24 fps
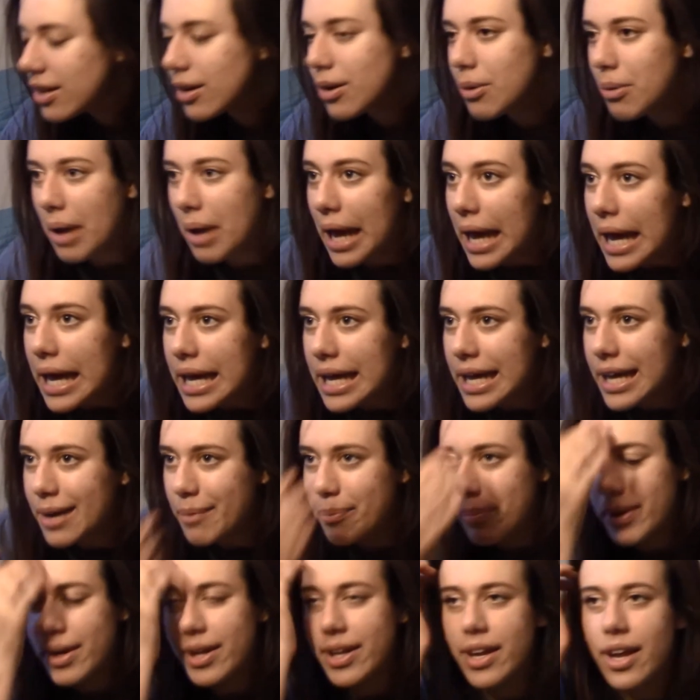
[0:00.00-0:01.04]
okay,
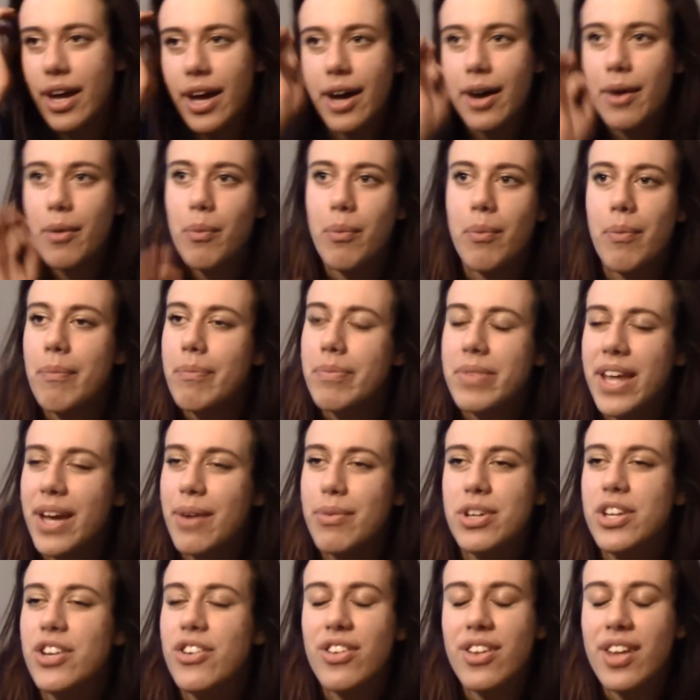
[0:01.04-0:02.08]
but I, uh, can we
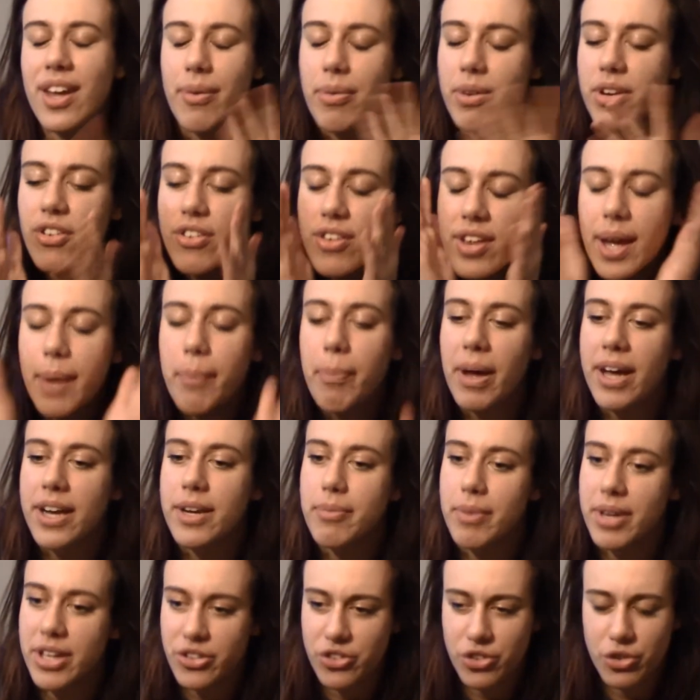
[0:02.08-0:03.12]
just can we just get back to
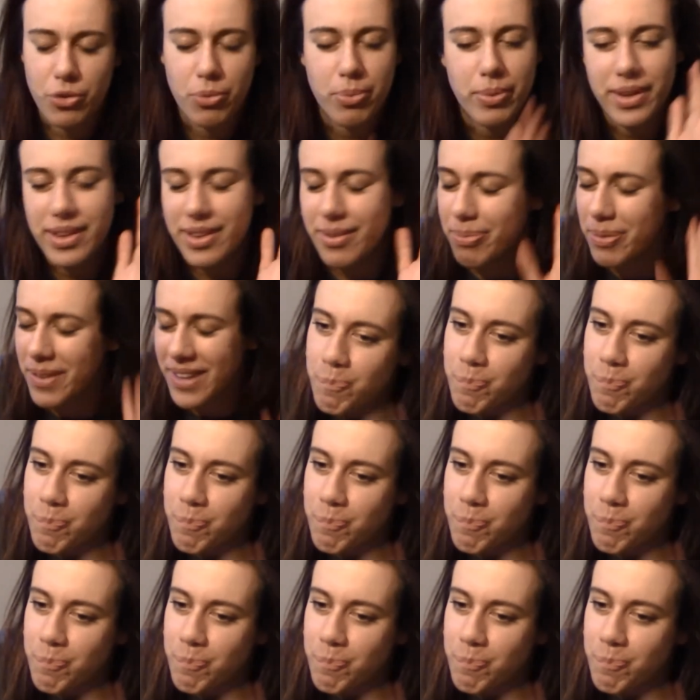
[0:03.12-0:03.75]
my issues, please? please?